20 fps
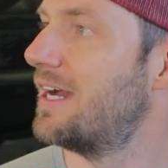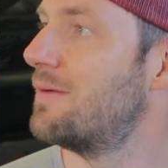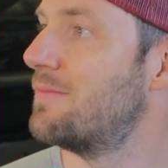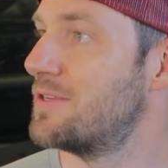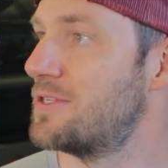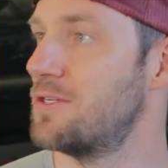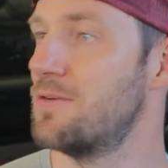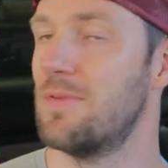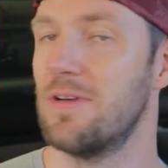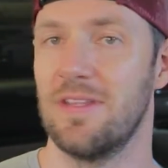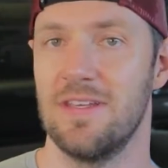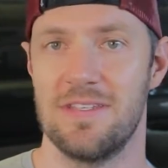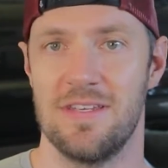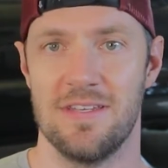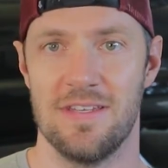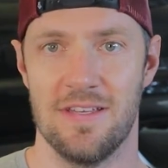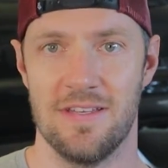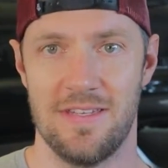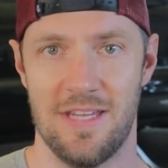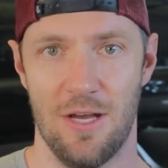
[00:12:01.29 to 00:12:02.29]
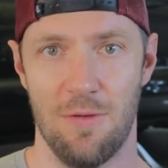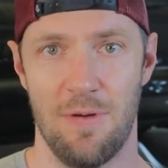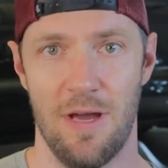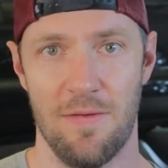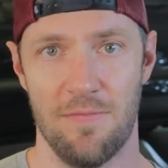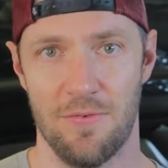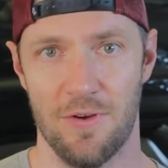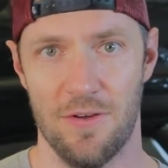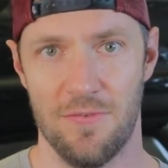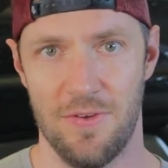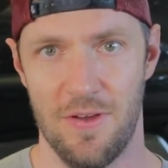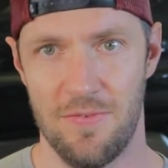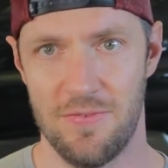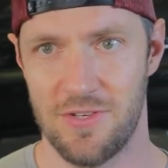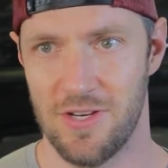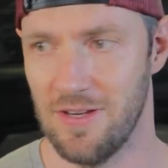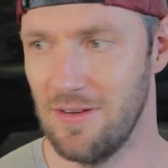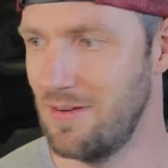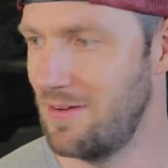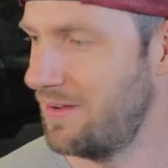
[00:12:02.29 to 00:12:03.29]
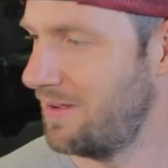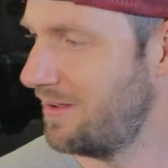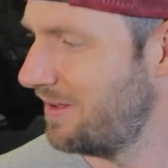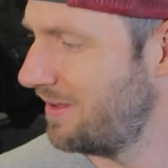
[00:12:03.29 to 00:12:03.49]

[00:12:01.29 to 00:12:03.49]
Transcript: I'm assuming this is a tailpipe for a 5th gen.